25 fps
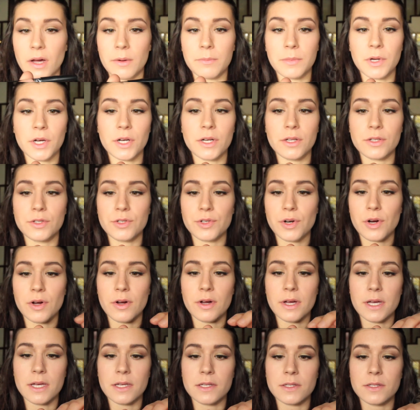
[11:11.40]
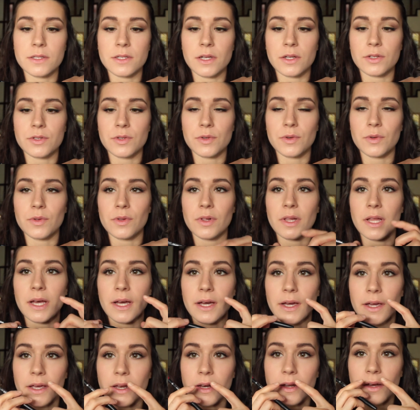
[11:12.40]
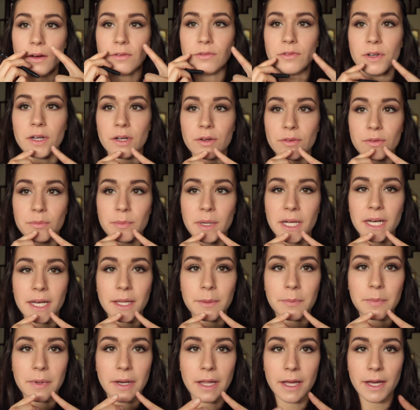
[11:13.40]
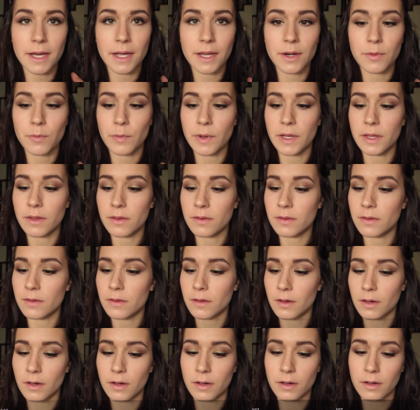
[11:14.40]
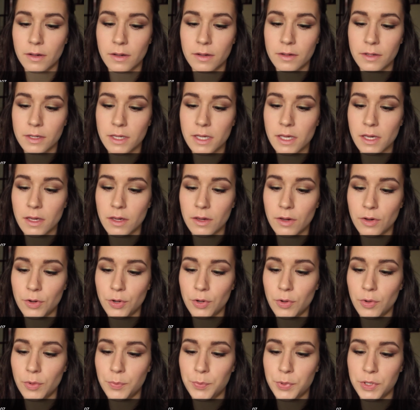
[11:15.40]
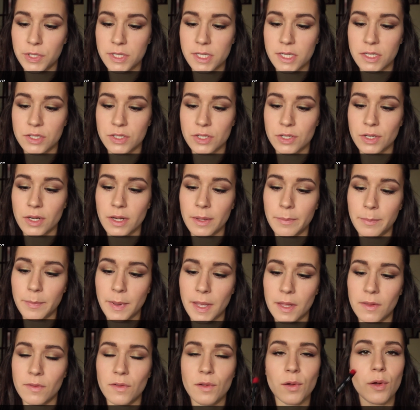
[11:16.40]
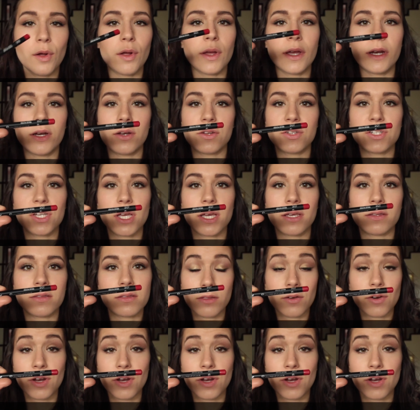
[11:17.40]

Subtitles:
I'm gonna draw a subtle line around my lip line with Kiko Precision Lip Pencil in the shade